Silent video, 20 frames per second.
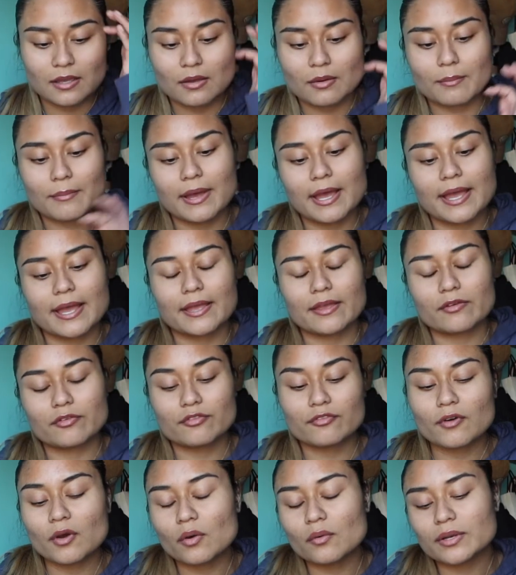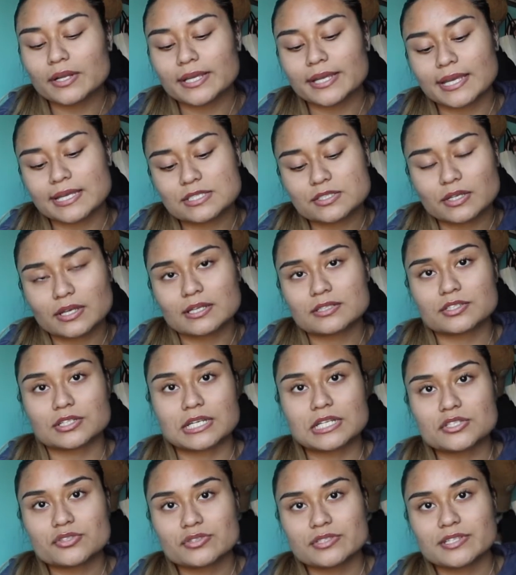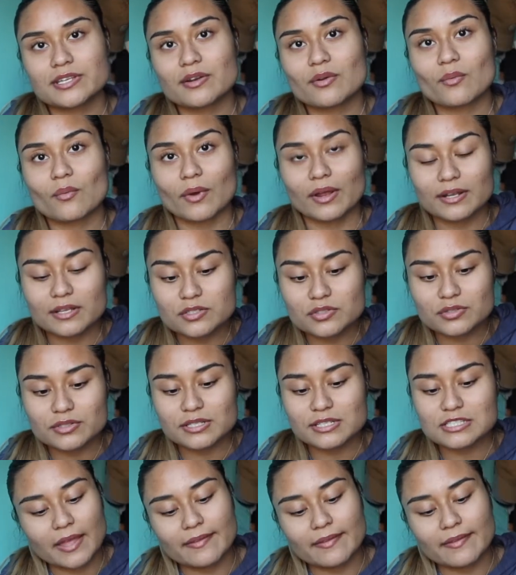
my phone in case you guys are interested and want to do this.